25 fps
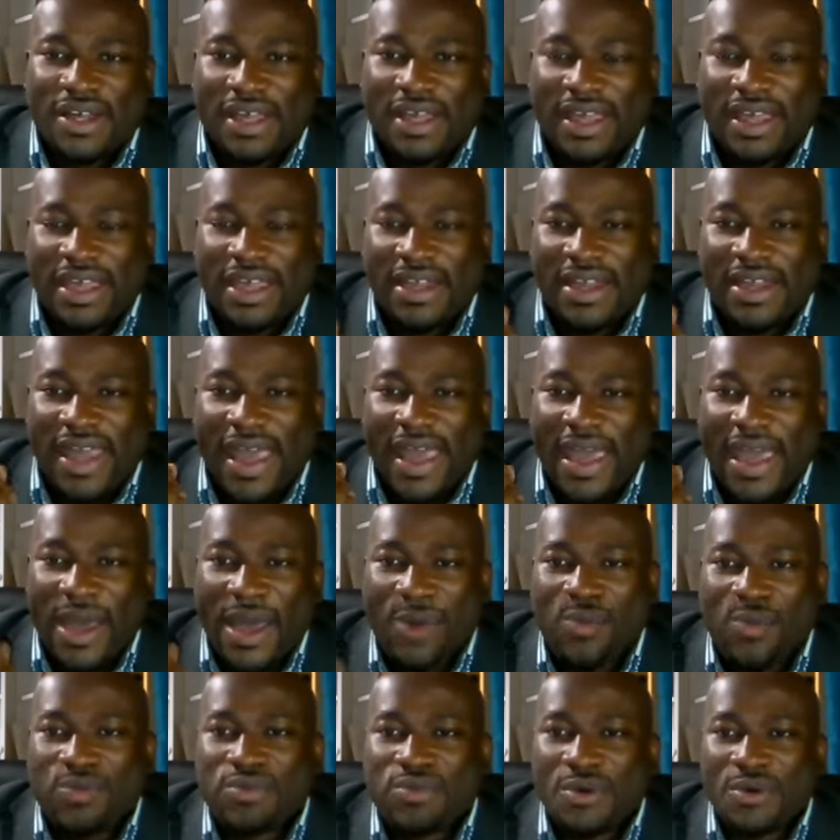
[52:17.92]
In
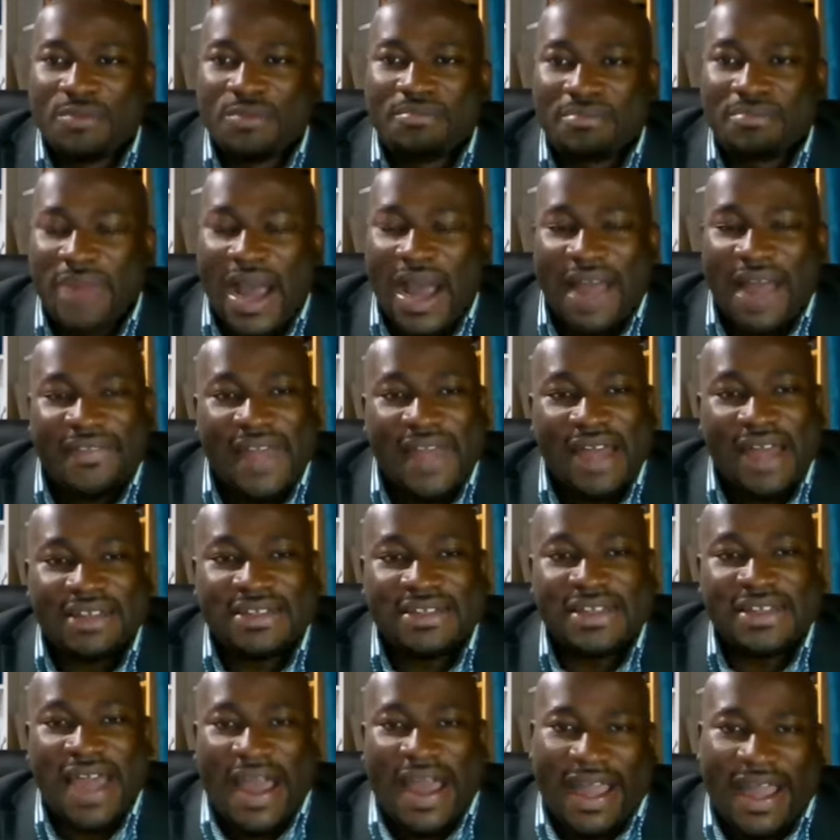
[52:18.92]
her womb at that
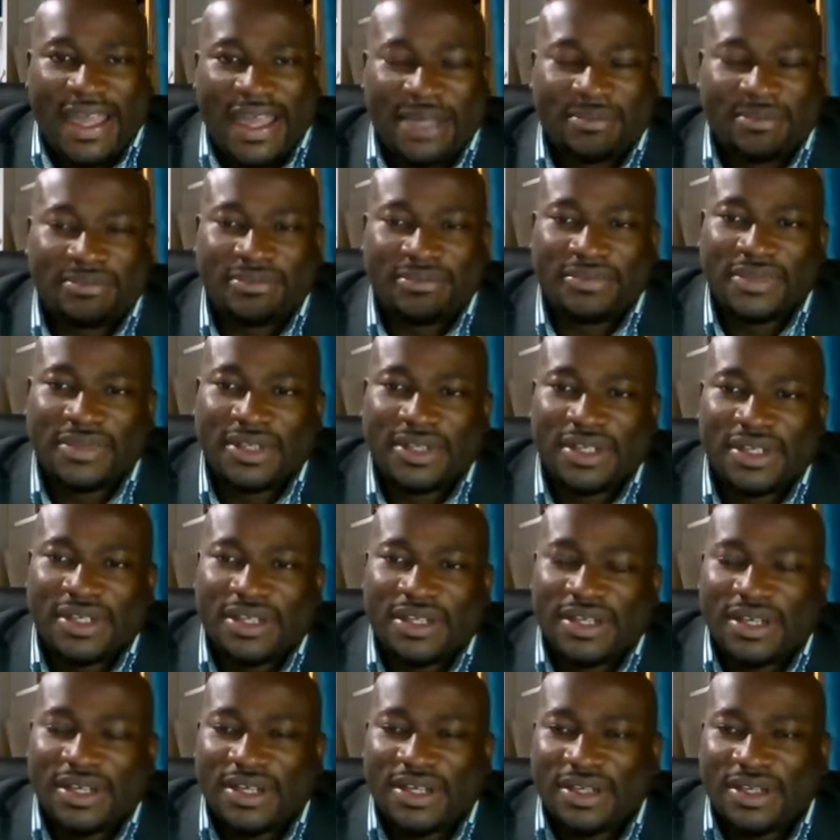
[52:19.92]
time,
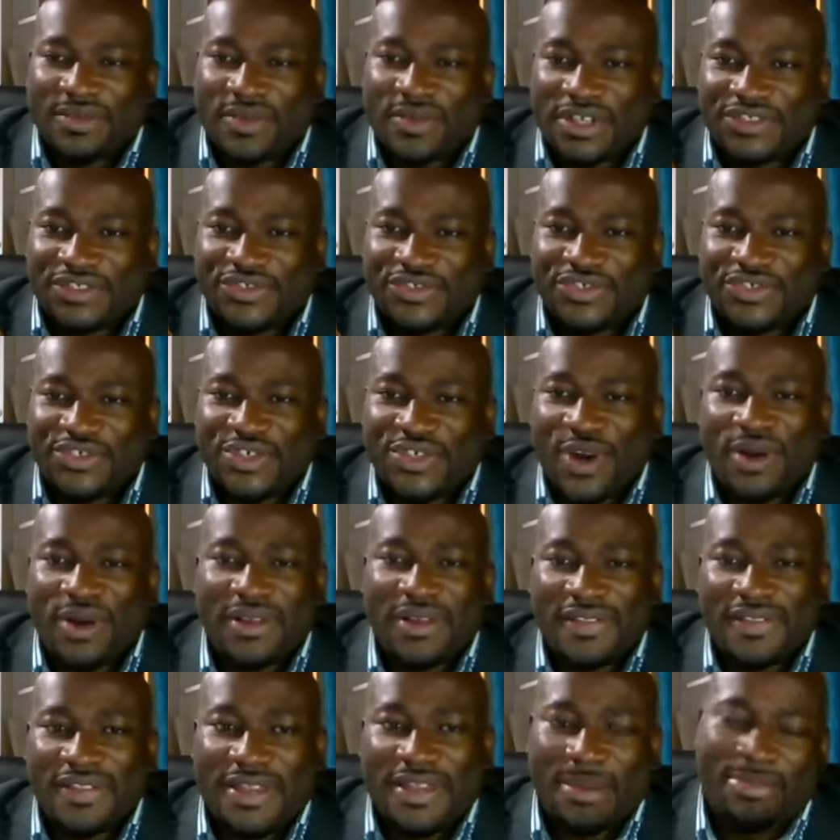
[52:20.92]
was
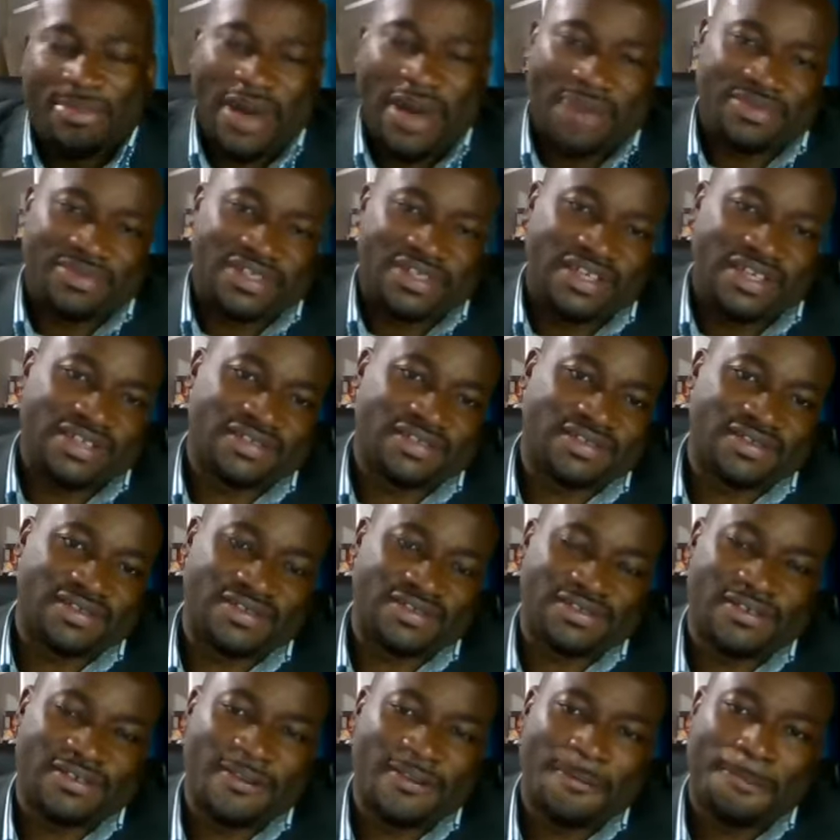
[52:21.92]
John the
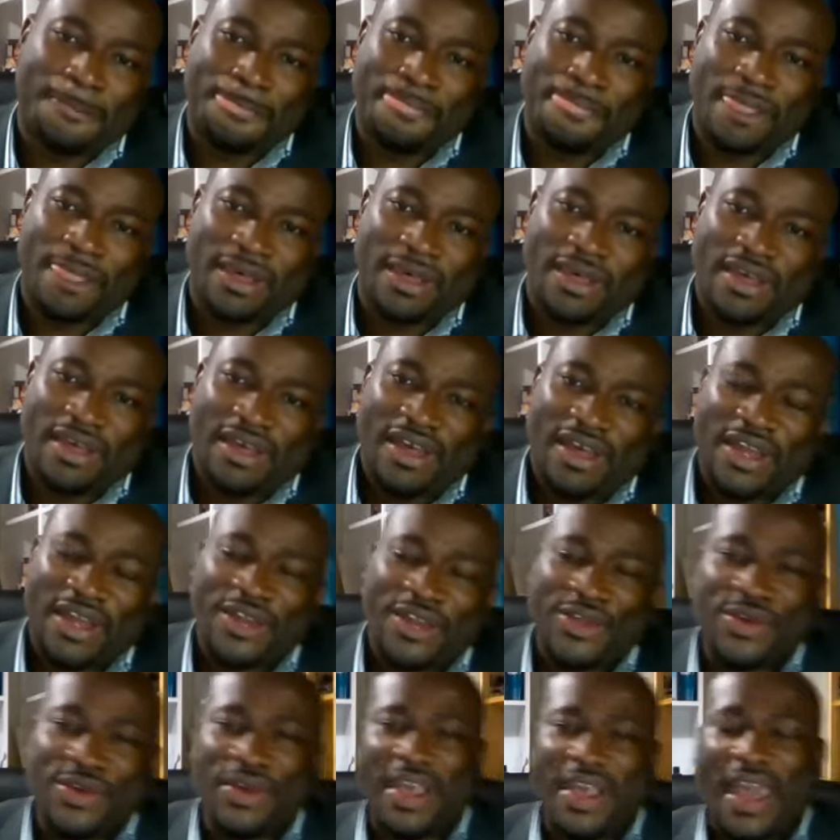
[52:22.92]
Baptist. And
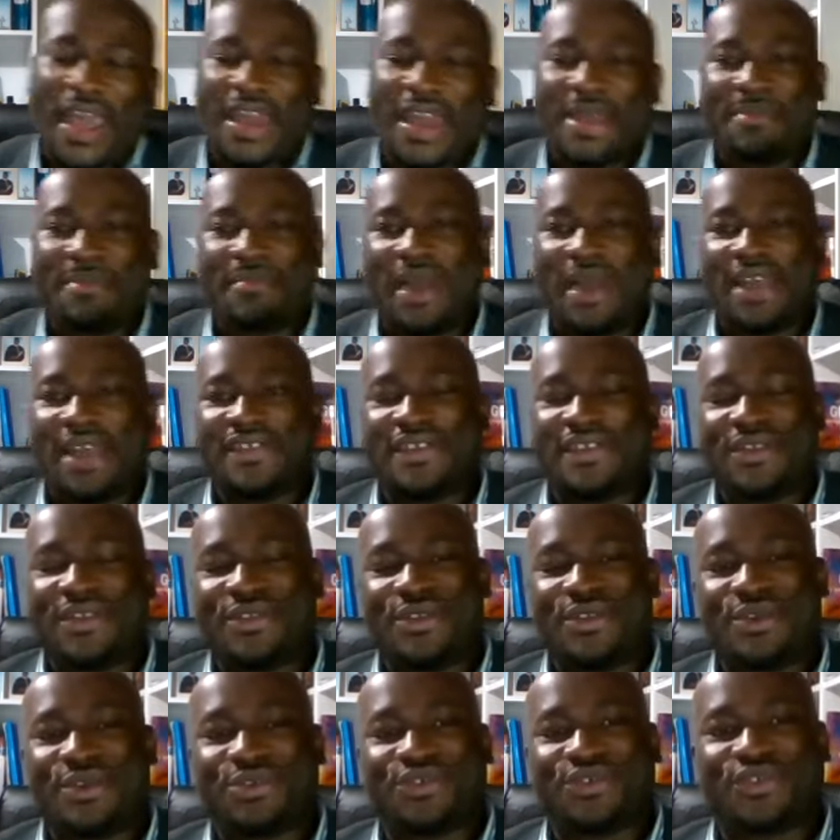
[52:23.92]
you can imagine
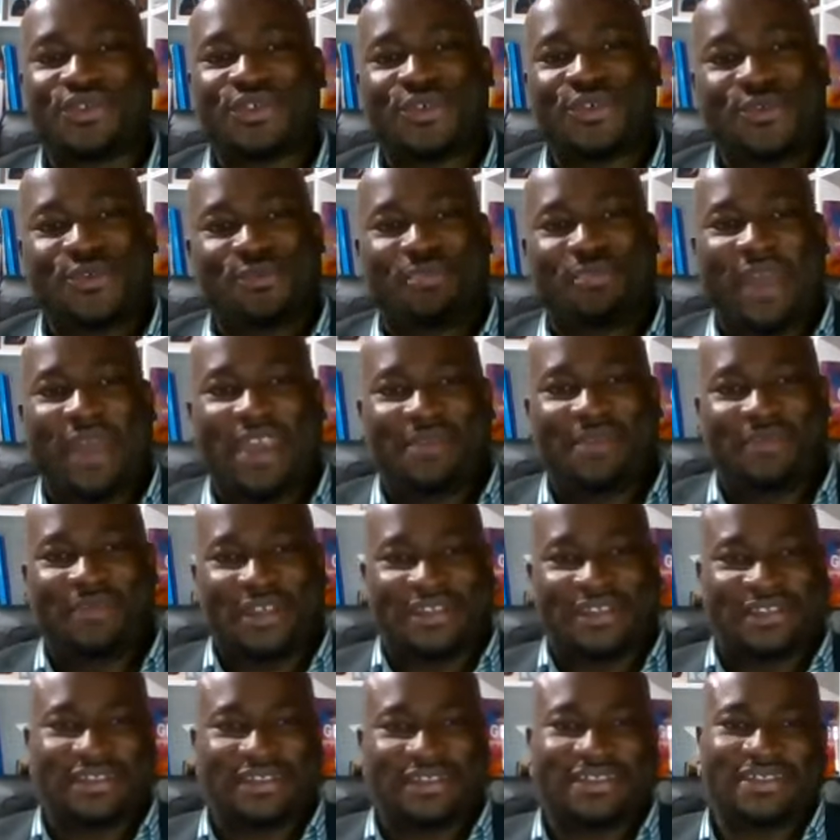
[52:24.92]
those two
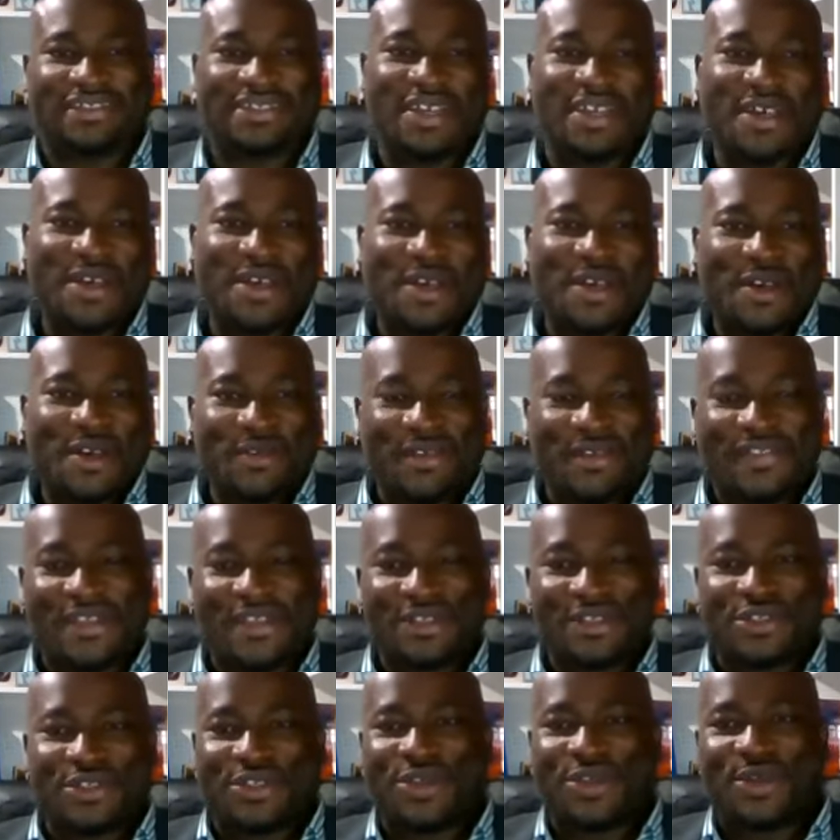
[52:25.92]
babies when
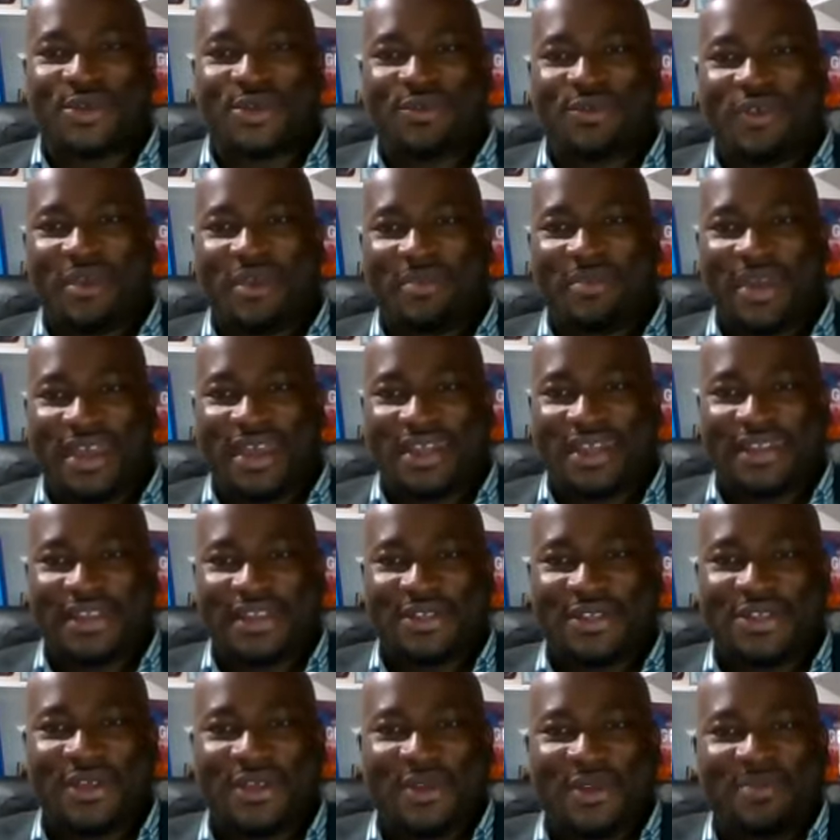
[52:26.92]
the two women,
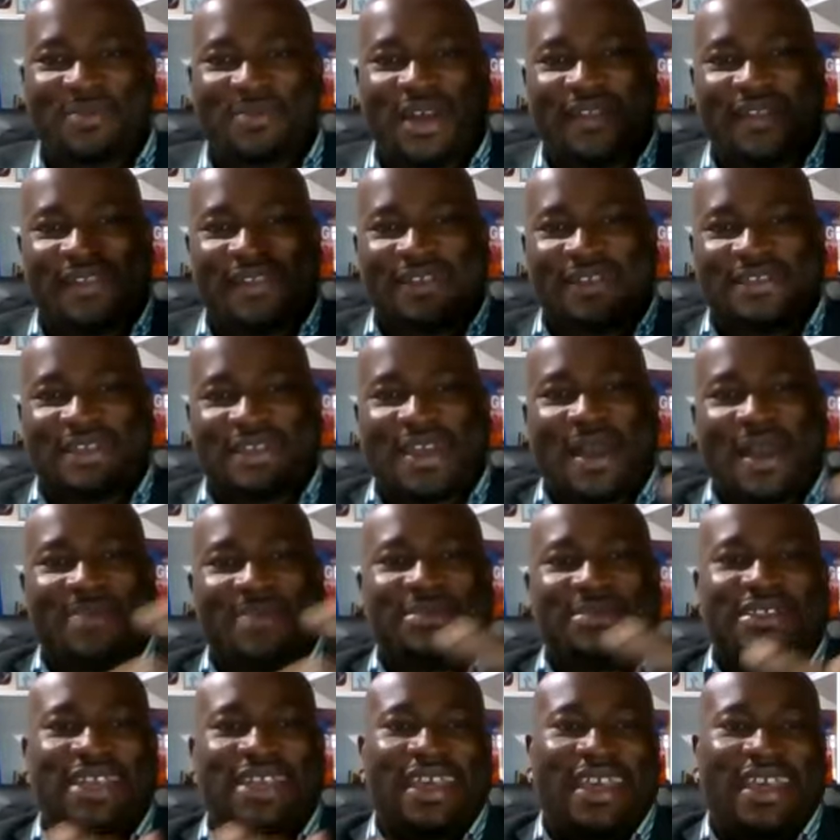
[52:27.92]
the two mothers
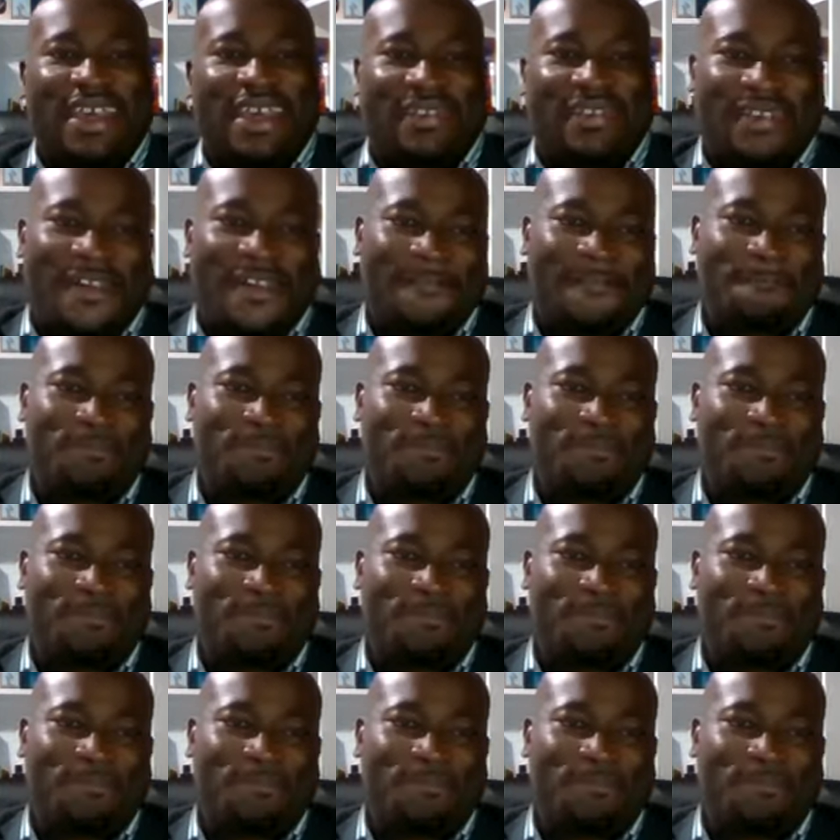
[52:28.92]
come together.